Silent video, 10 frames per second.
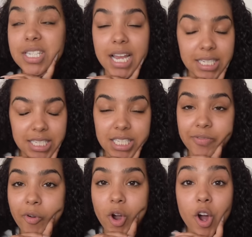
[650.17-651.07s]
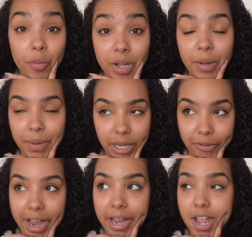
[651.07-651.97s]
Texas for homecoming,
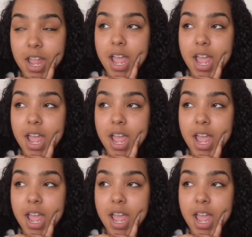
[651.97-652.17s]
right?